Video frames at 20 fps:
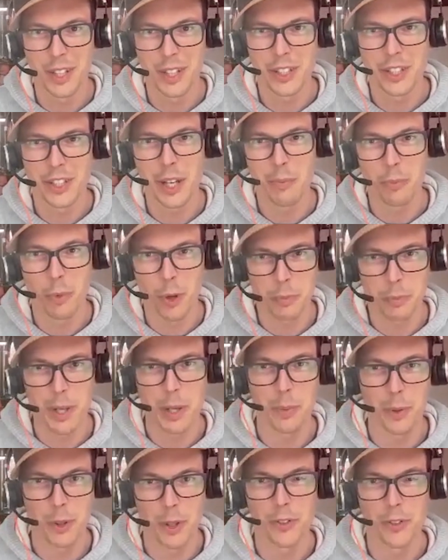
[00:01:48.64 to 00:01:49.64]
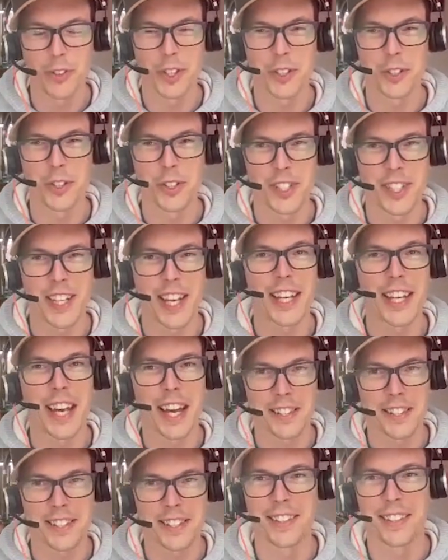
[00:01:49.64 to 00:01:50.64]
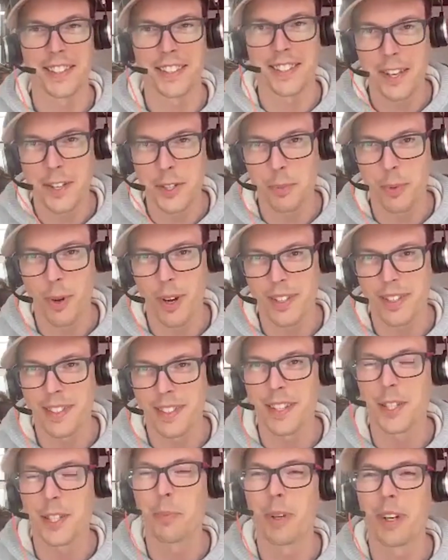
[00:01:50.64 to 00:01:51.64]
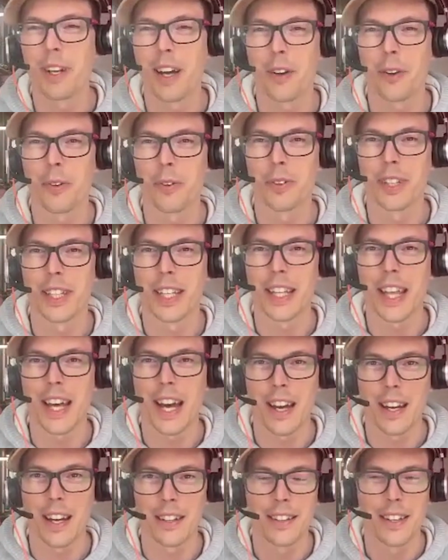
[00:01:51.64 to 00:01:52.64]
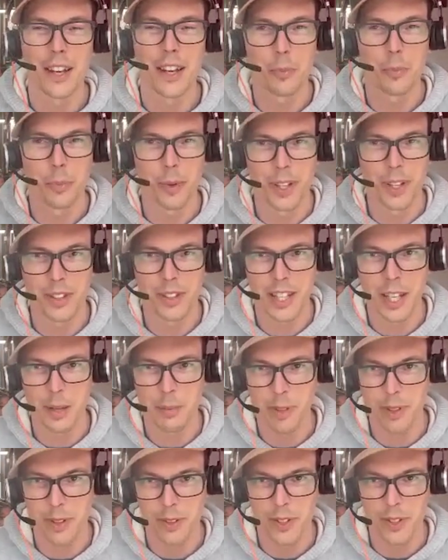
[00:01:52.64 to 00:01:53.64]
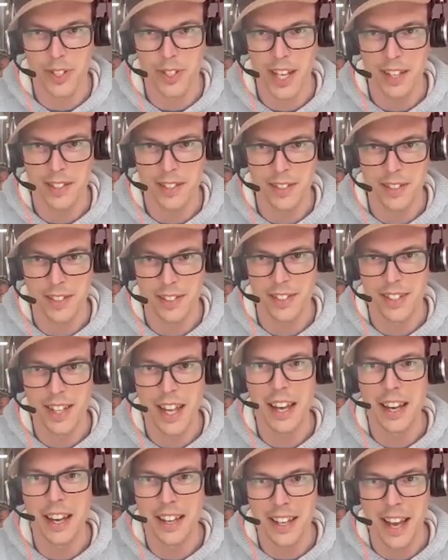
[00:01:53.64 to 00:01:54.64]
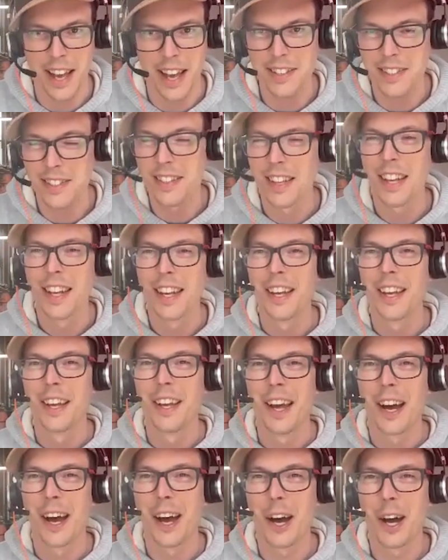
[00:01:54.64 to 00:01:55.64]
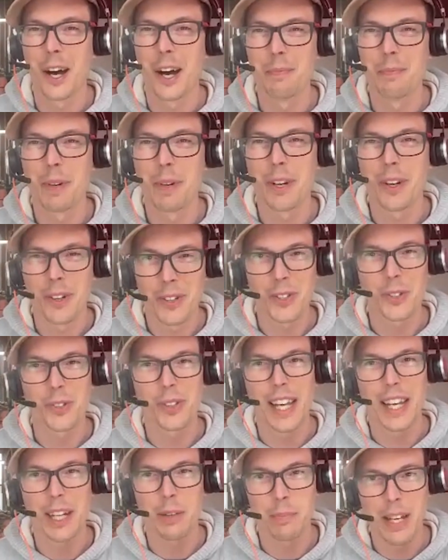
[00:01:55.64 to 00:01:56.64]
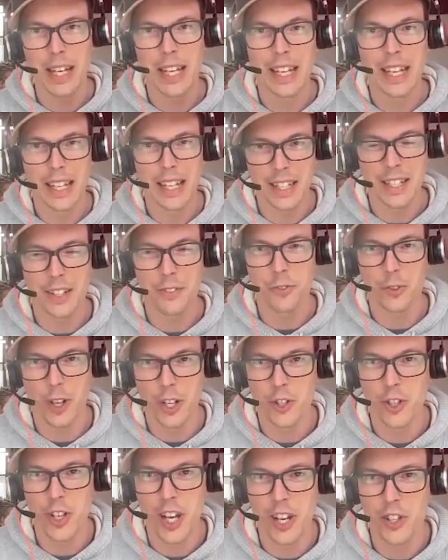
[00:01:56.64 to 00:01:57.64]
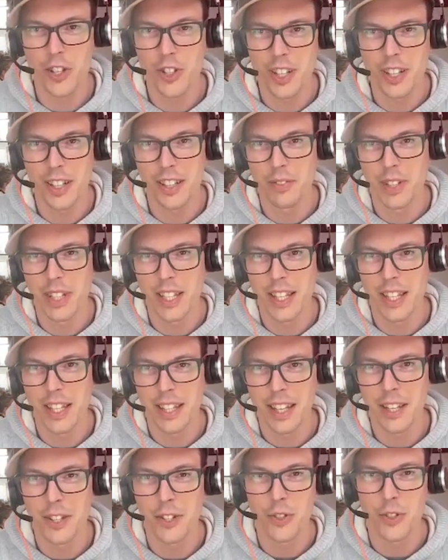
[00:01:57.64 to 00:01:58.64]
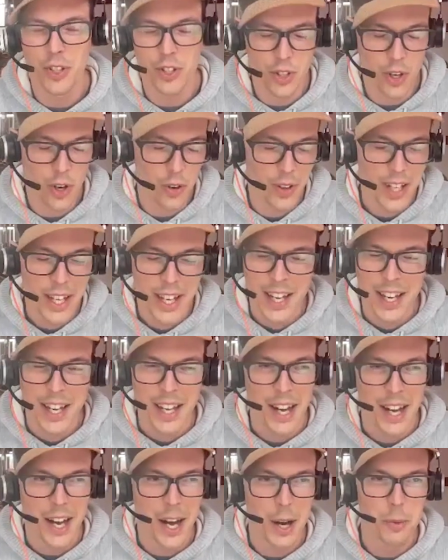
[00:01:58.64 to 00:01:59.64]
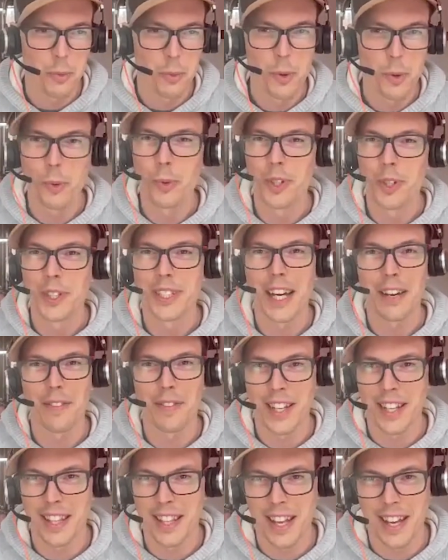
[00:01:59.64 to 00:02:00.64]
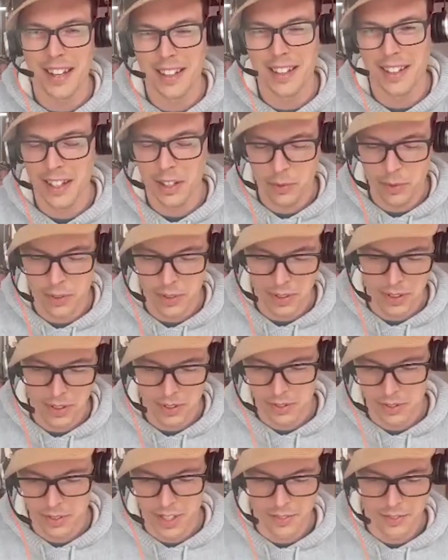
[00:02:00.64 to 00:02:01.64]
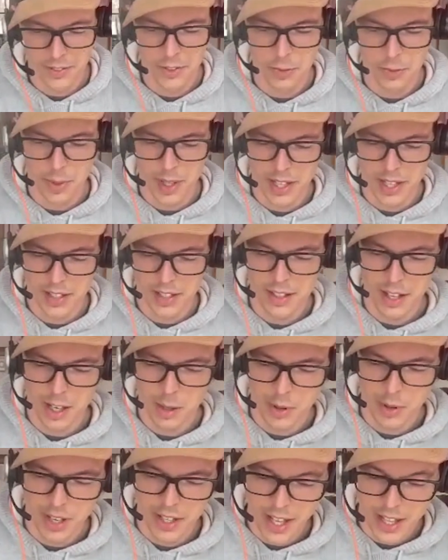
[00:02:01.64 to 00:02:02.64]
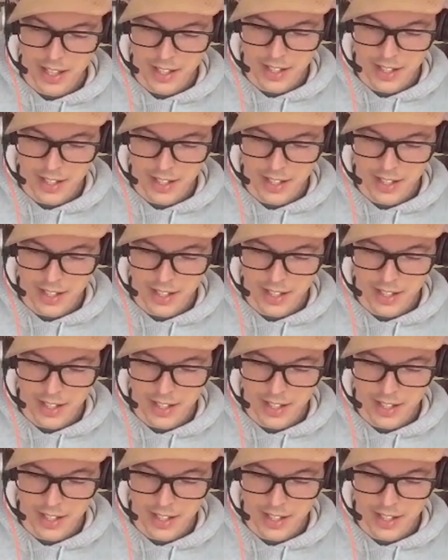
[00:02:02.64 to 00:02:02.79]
tip more people over and to say yes in the sales process, but not only that, help with keeping those yeses stay a yes, but also like making a differentiation within the industry. So we'll dive into that. I think we'll have plenty to talk about on that